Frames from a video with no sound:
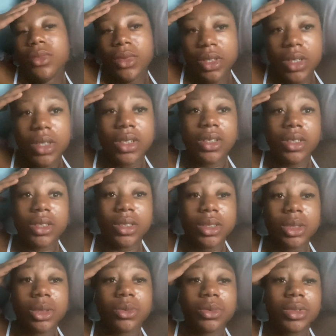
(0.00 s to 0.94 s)
And I
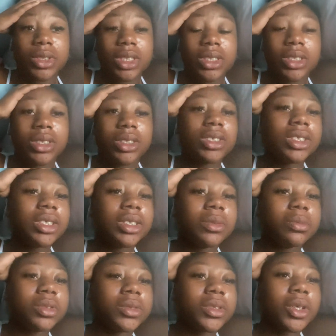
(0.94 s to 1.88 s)
can't really sleep,
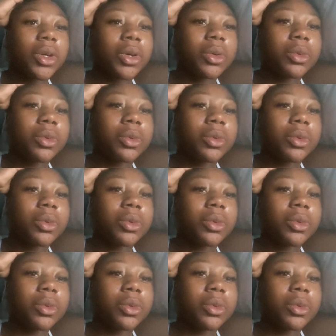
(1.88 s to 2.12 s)
so